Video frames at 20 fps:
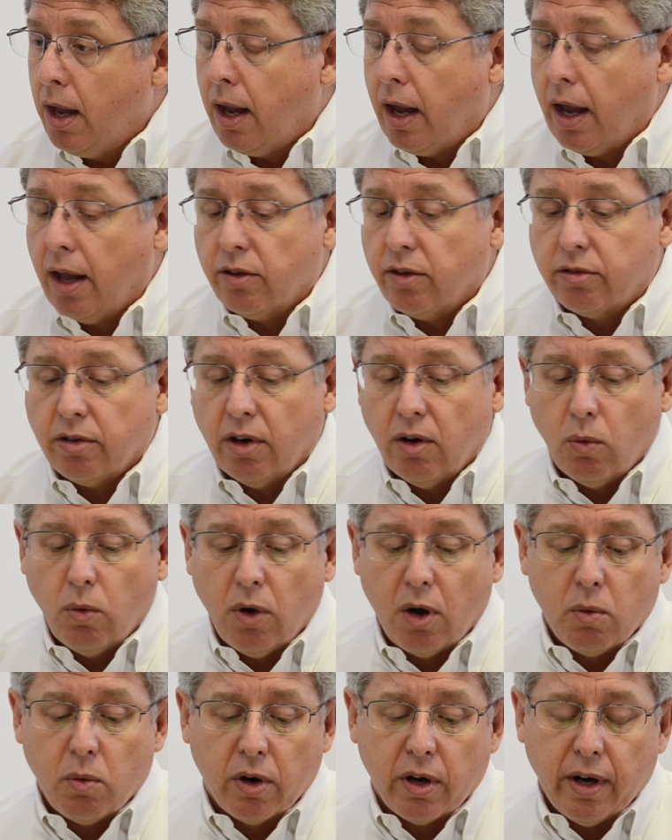And so
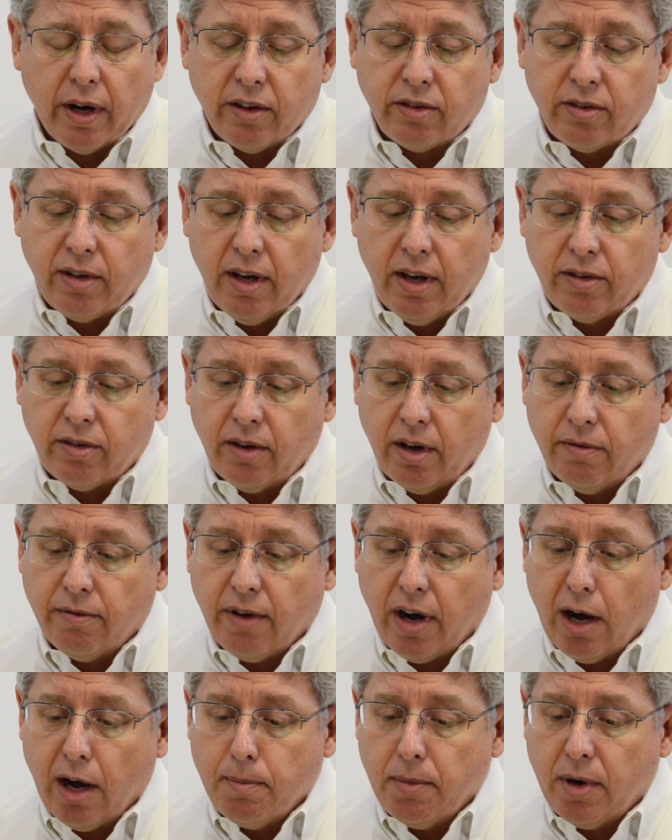what we're going to see is an
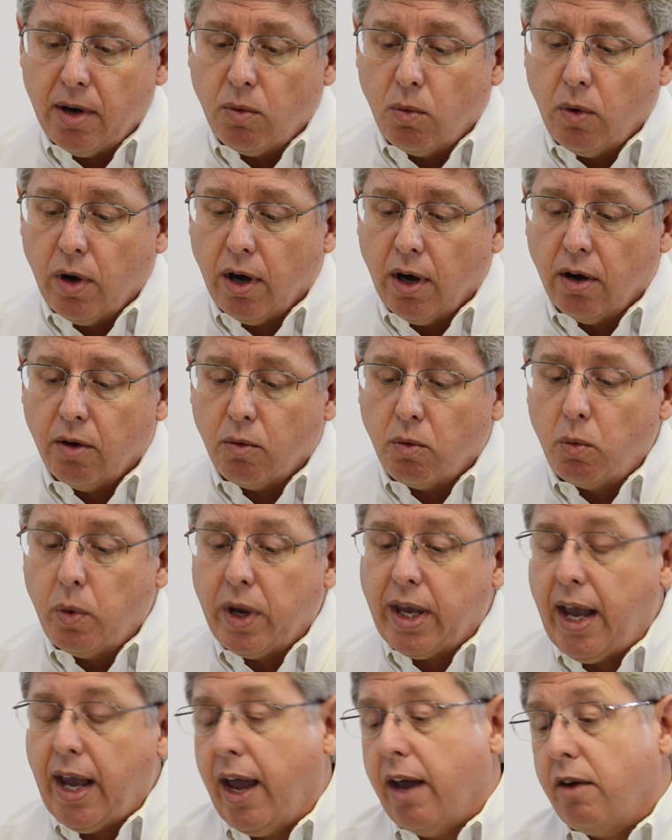environment where we
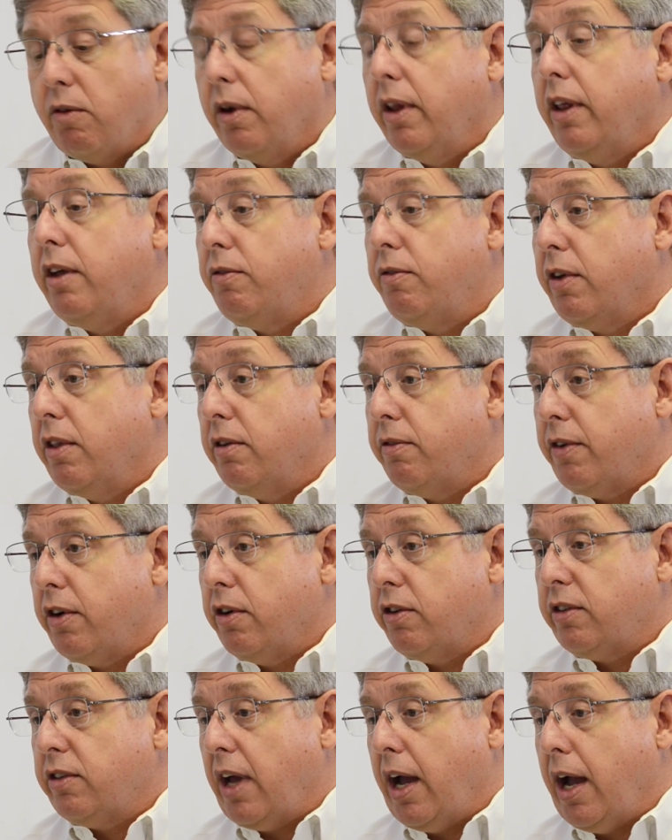can really, for the
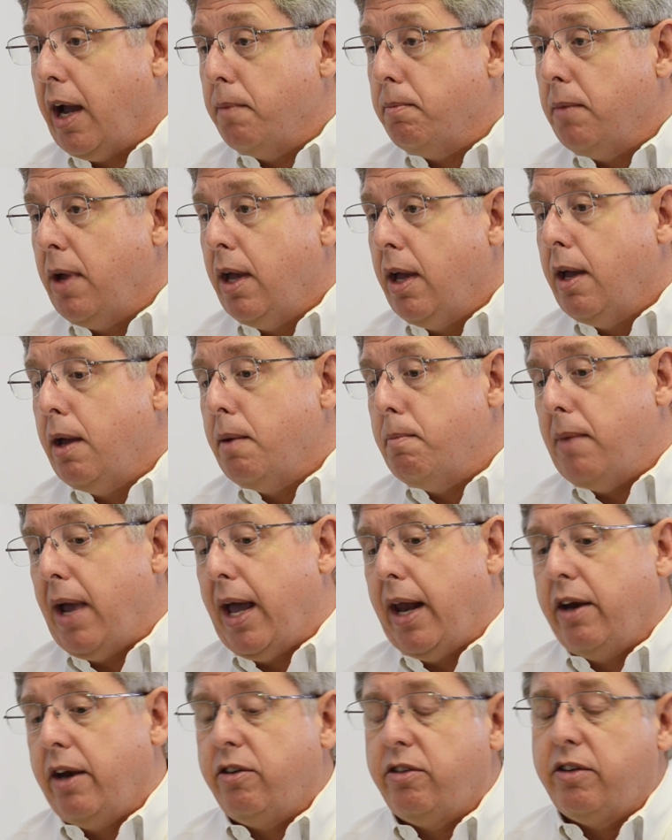first time,
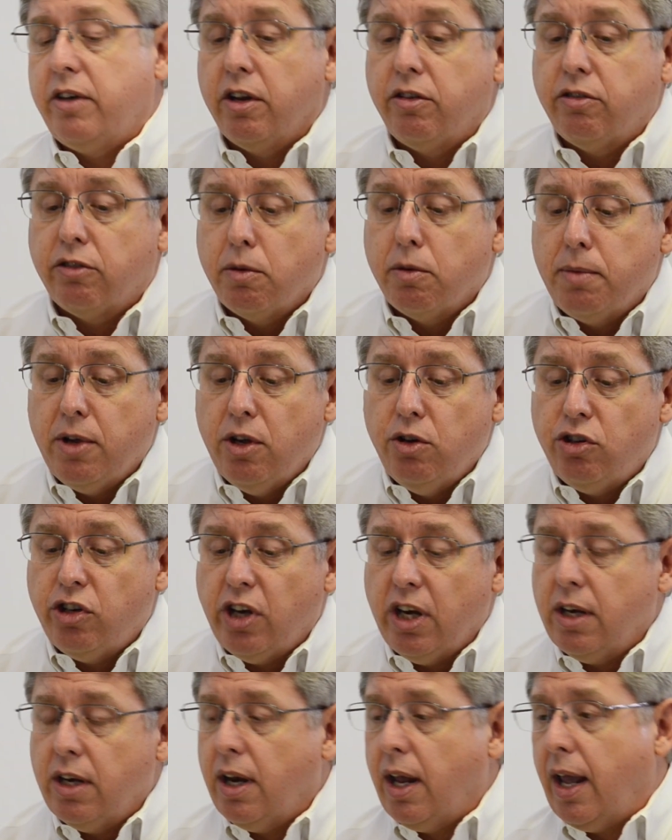manage
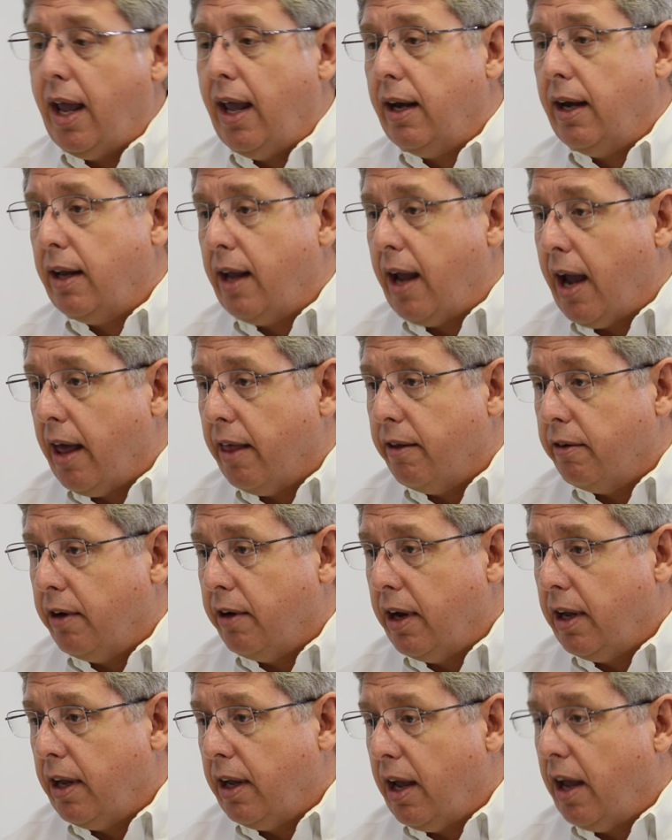distribution and
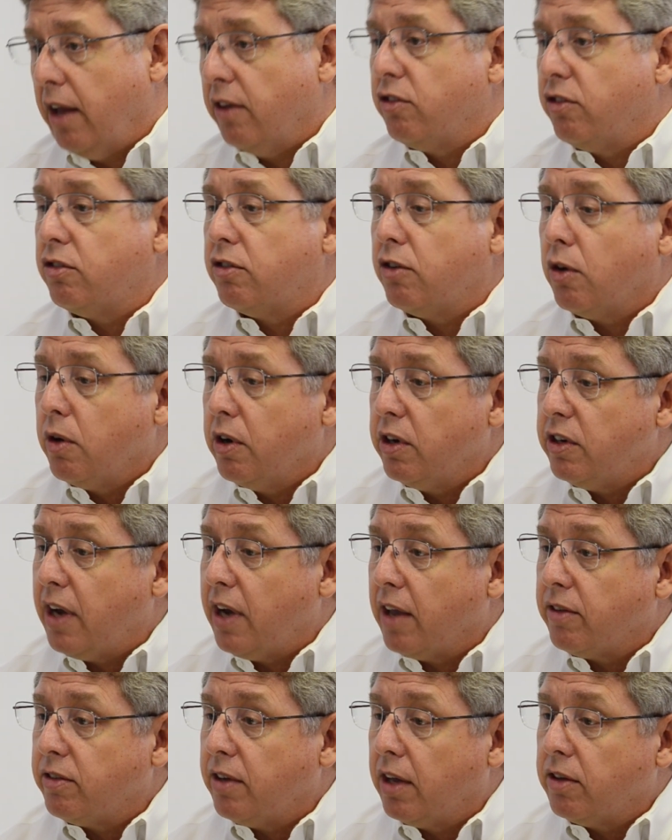gathering and storage
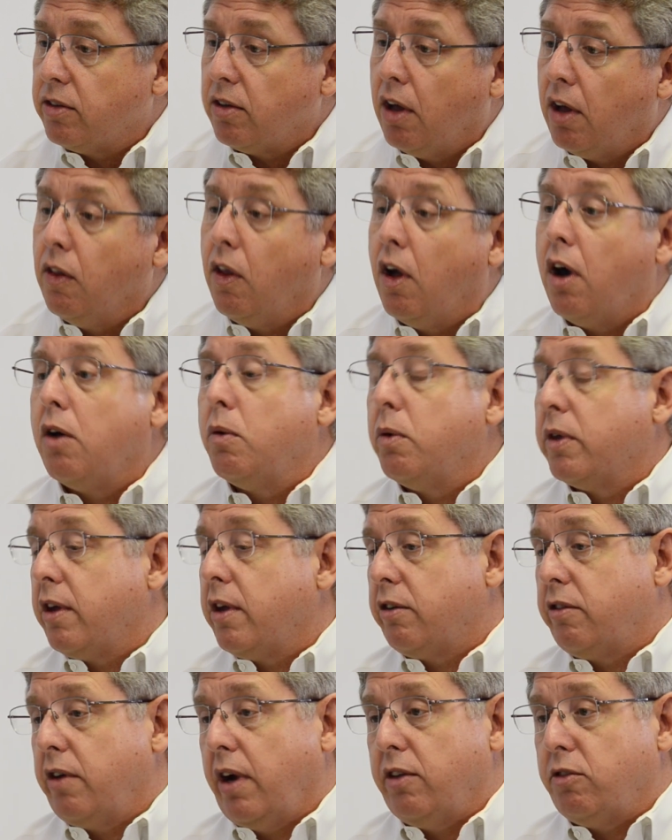assets along with
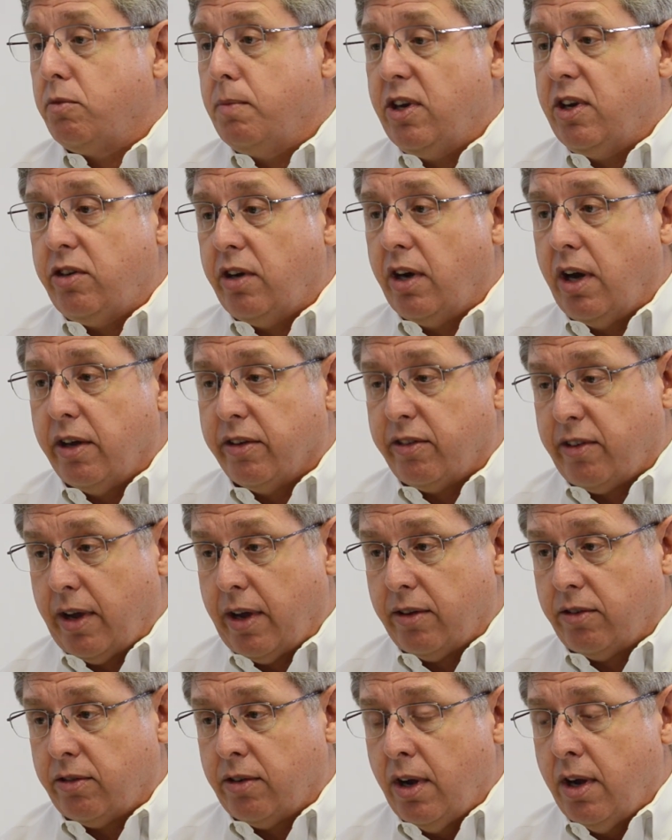our transmission
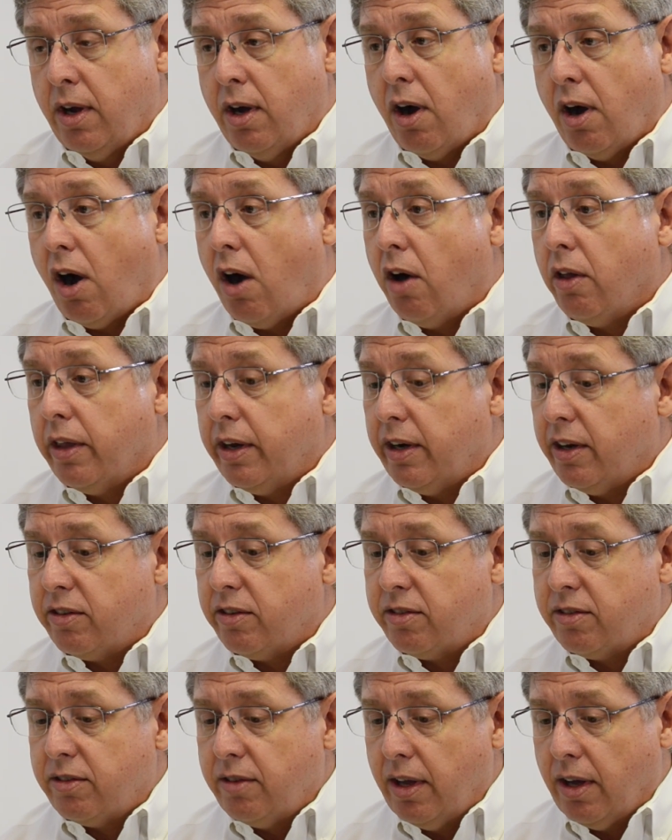assets, all in
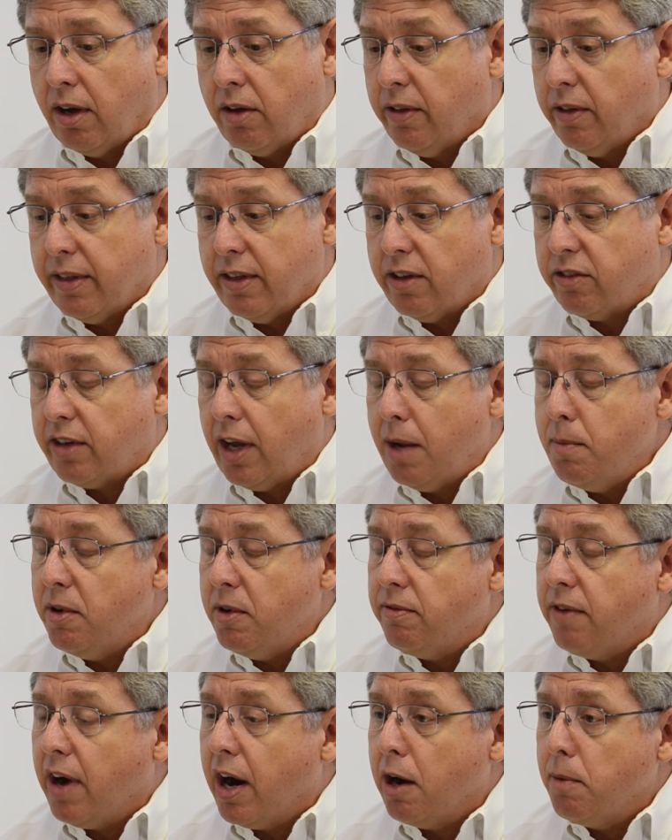the same
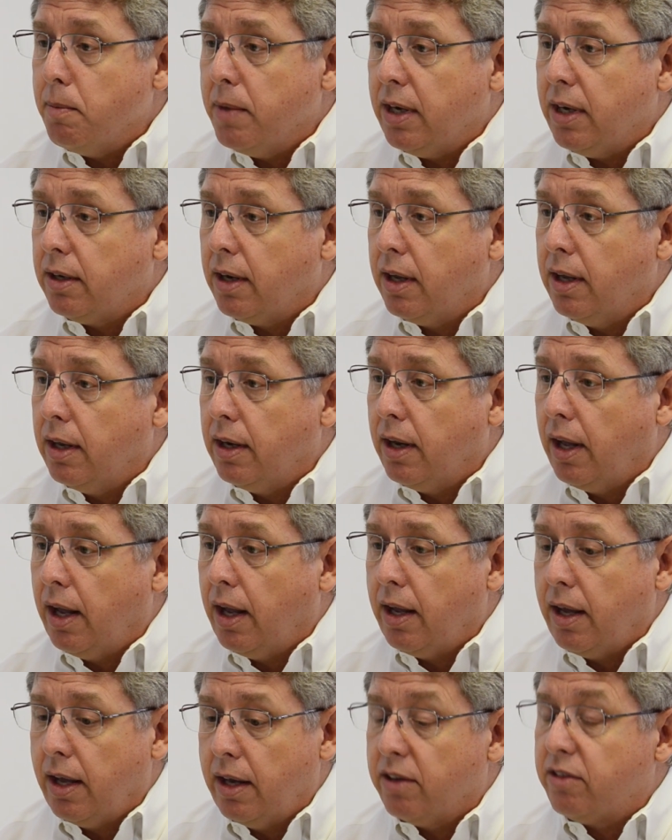environment in
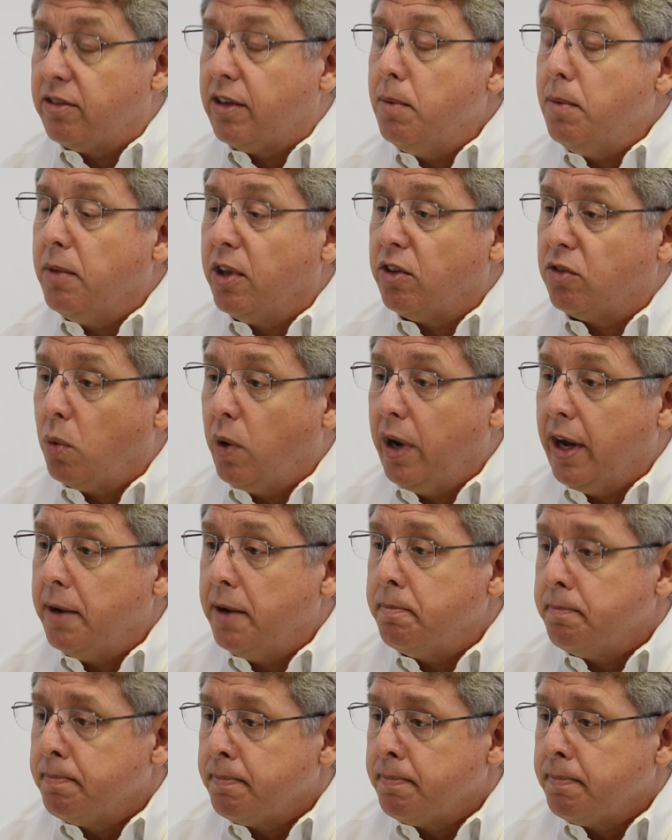a seamless way.